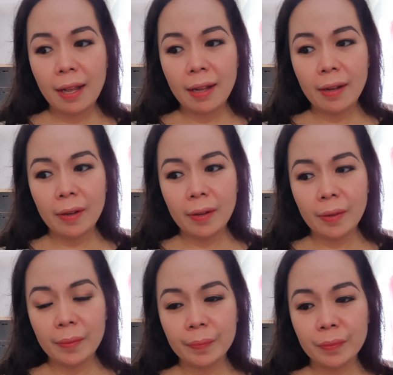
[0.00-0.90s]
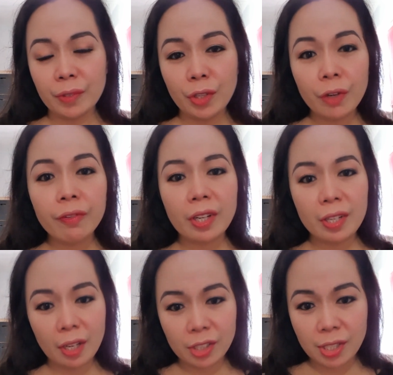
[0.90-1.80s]
um, nerve
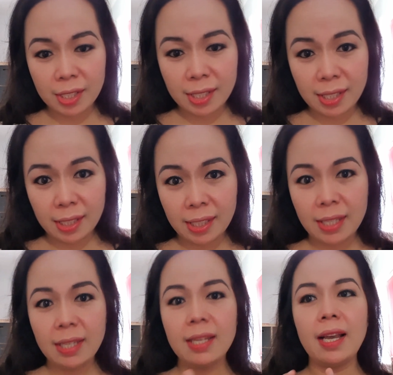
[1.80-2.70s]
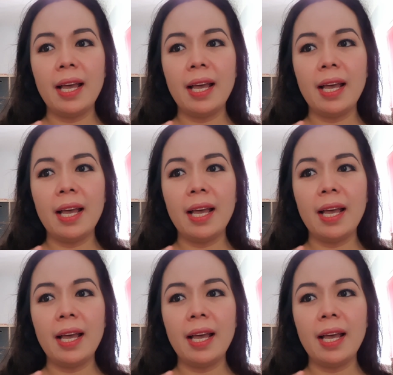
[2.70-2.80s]
conduction study,